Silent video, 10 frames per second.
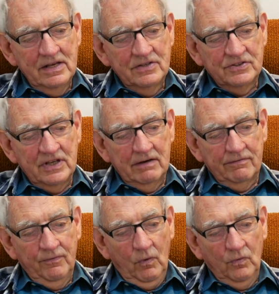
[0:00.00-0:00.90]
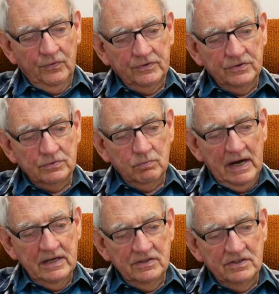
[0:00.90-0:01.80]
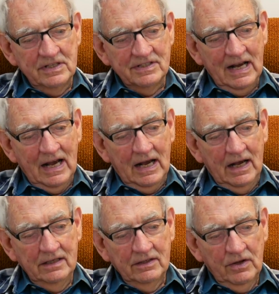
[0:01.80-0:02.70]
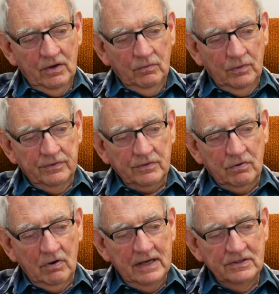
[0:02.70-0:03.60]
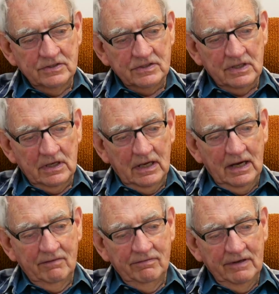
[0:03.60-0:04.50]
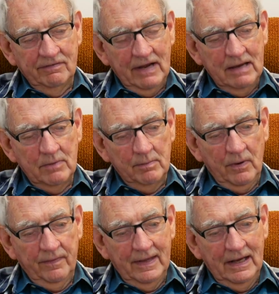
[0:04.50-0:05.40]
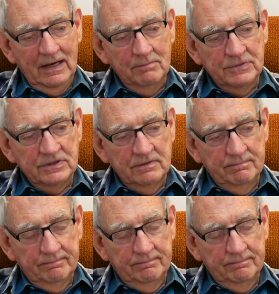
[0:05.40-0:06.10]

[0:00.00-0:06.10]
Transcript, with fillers: set forth to swage desire with Christ a lovely flame upon their lips.